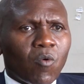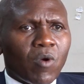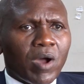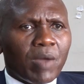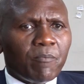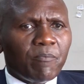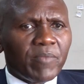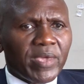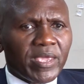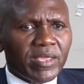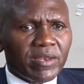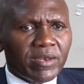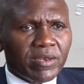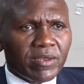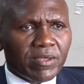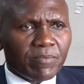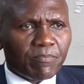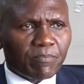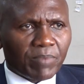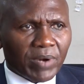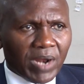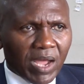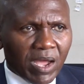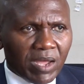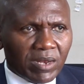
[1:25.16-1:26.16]
Our main
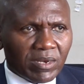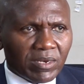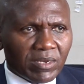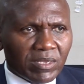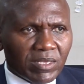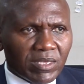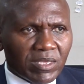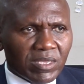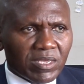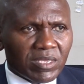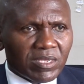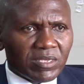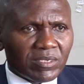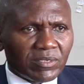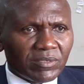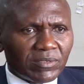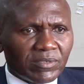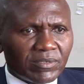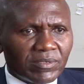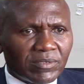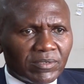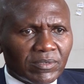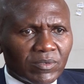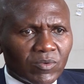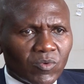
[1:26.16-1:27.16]
plan
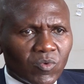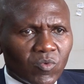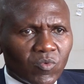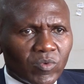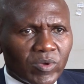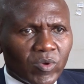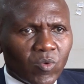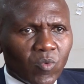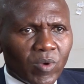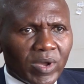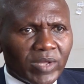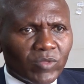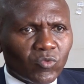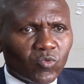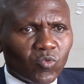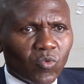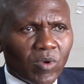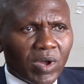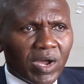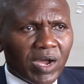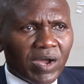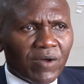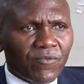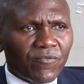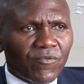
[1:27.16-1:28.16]
is we want to
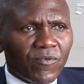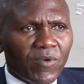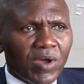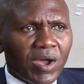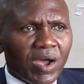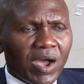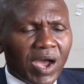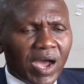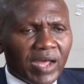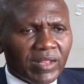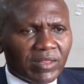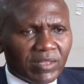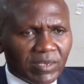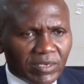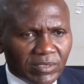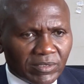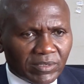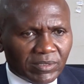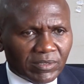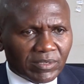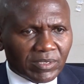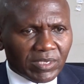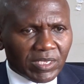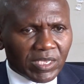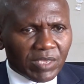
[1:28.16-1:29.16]
have at
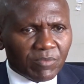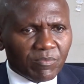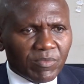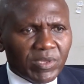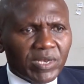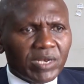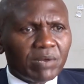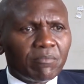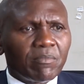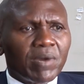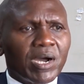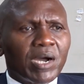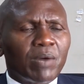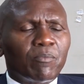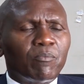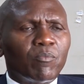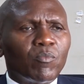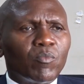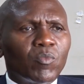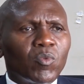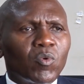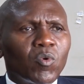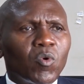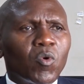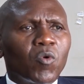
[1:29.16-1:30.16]
least a
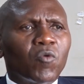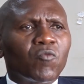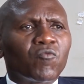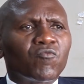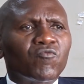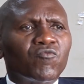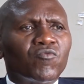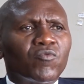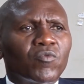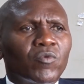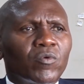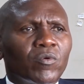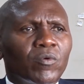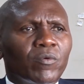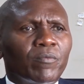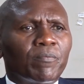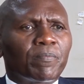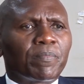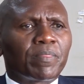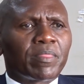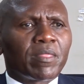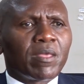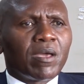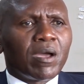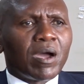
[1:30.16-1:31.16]
minimum of
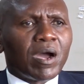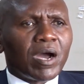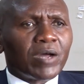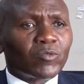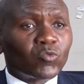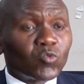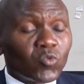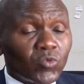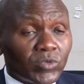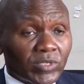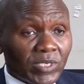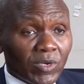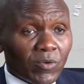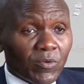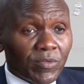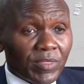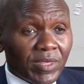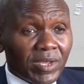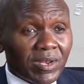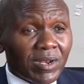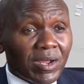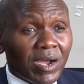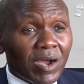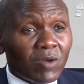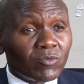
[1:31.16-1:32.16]
um, uh,
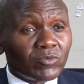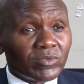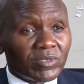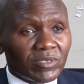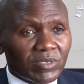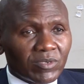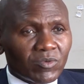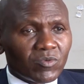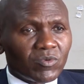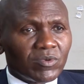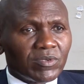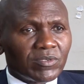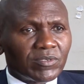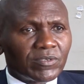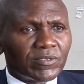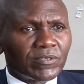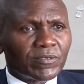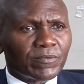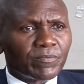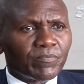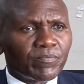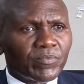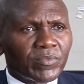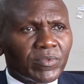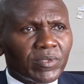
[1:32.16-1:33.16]
2,000 housing
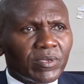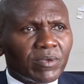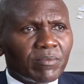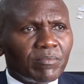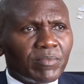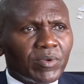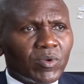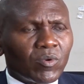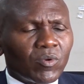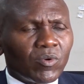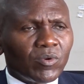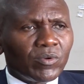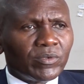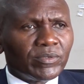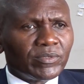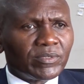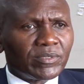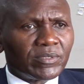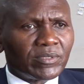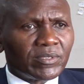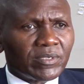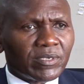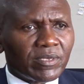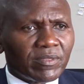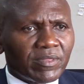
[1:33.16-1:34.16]
units
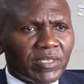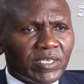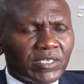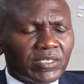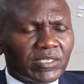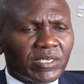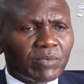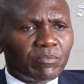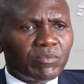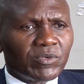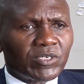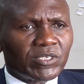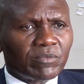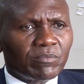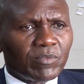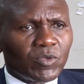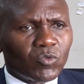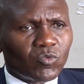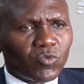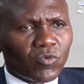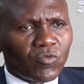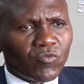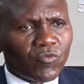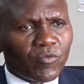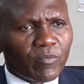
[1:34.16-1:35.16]
because the
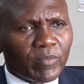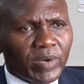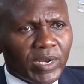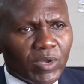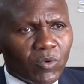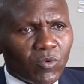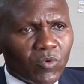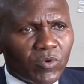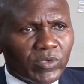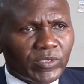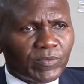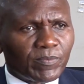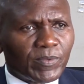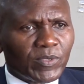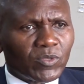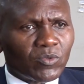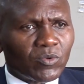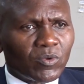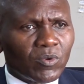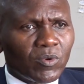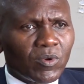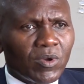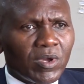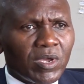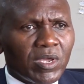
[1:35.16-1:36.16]
establishment of Mulago
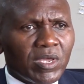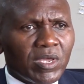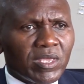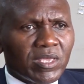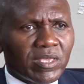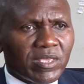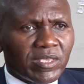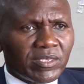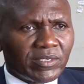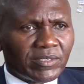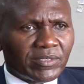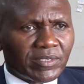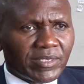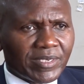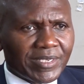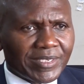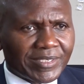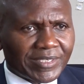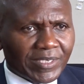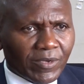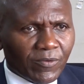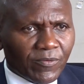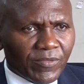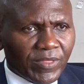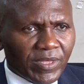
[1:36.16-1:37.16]
Hospital is
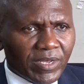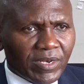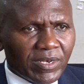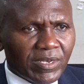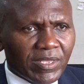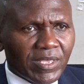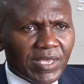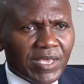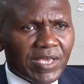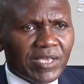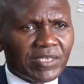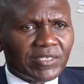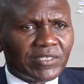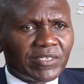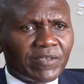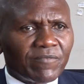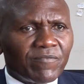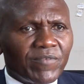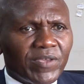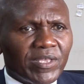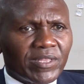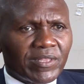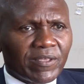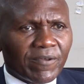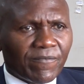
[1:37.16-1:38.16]

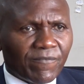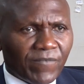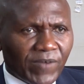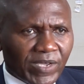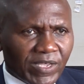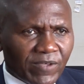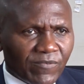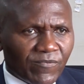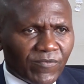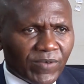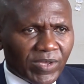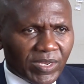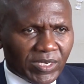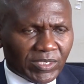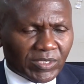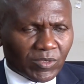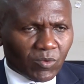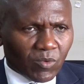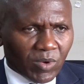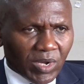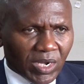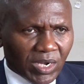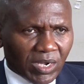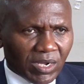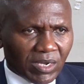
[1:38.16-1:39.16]
3,075 health
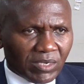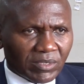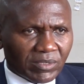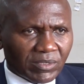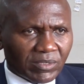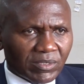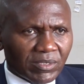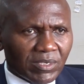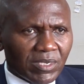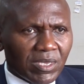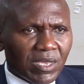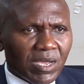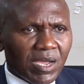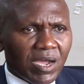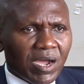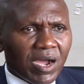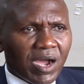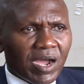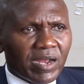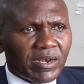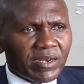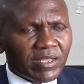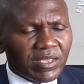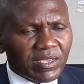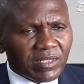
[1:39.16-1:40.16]
workers.
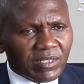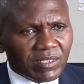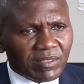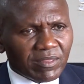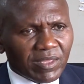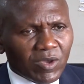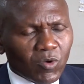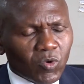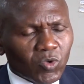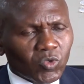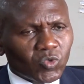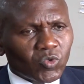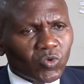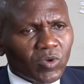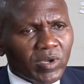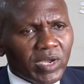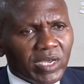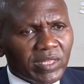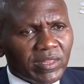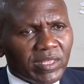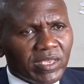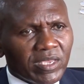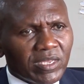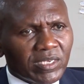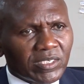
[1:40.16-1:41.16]
And yet there are also
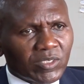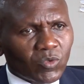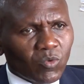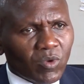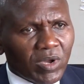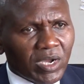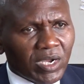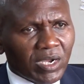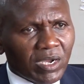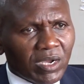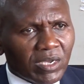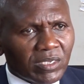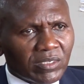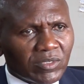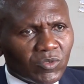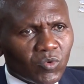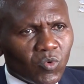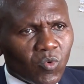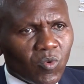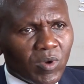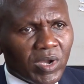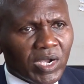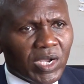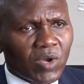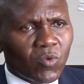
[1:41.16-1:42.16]
other health workers
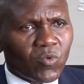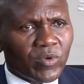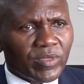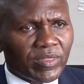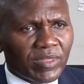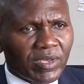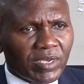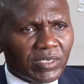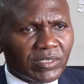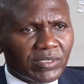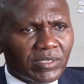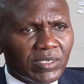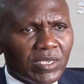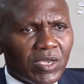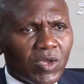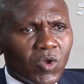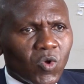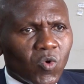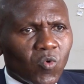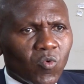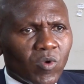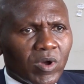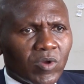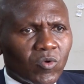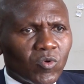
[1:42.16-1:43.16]
who work with us
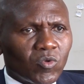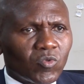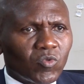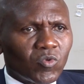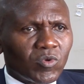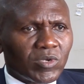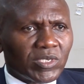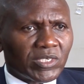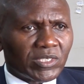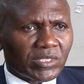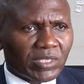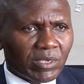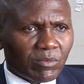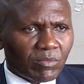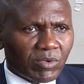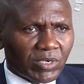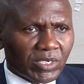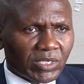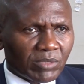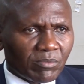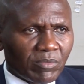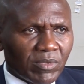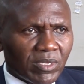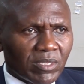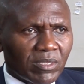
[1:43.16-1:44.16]
who are not on
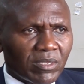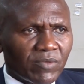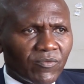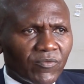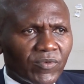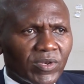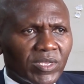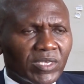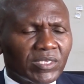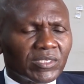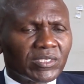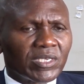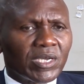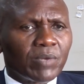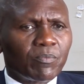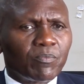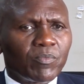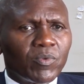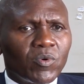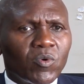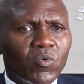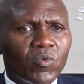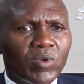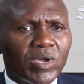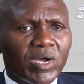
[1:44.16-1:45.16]
establishment. For
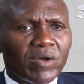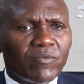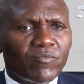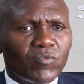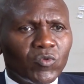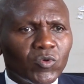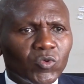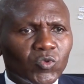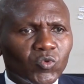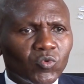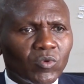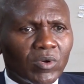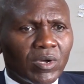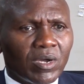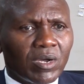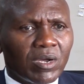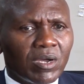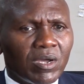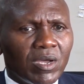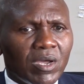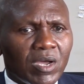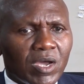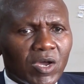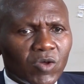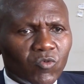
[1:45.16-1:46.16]
example, we have those who are
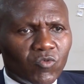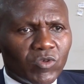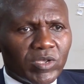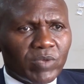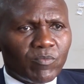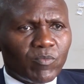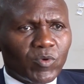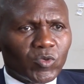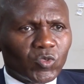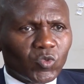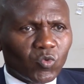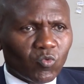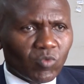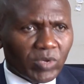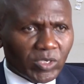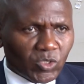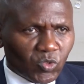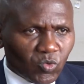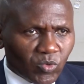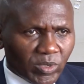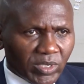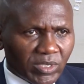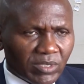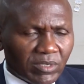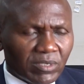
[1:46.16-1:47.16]
doing
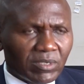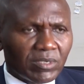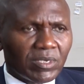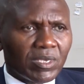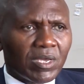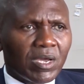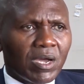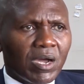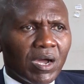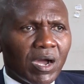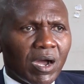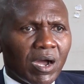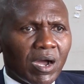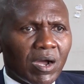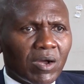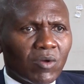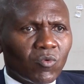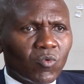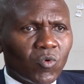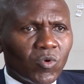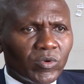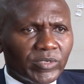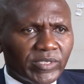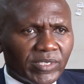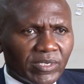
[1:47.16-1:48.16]
postgraduate uh,
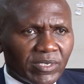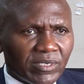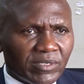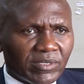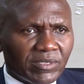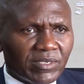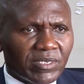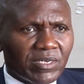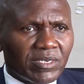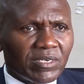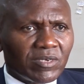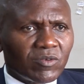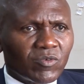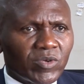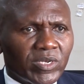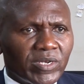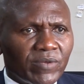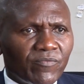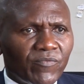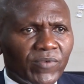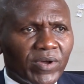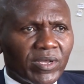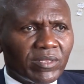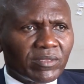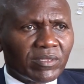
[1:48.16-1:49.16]
courses in
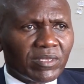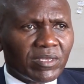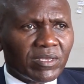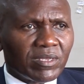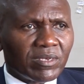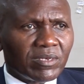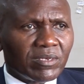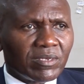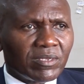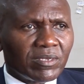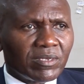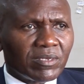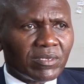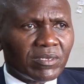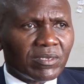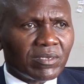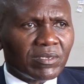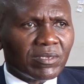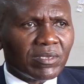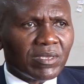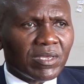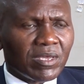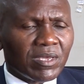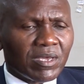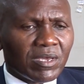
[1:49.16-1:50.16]
relevant in
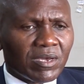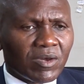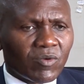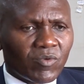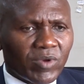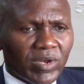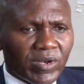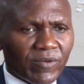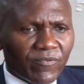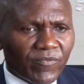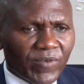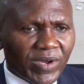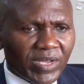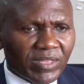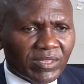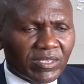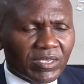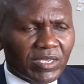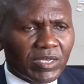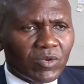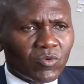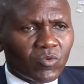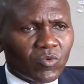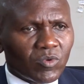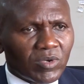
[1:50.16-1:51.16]
uh,
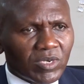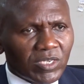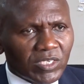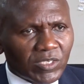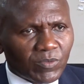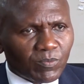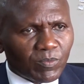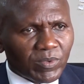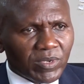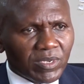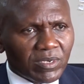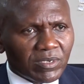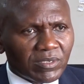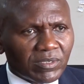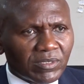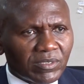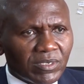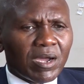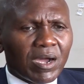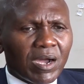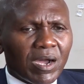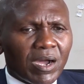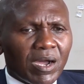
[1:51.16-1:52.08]
relevant clinical disciplines.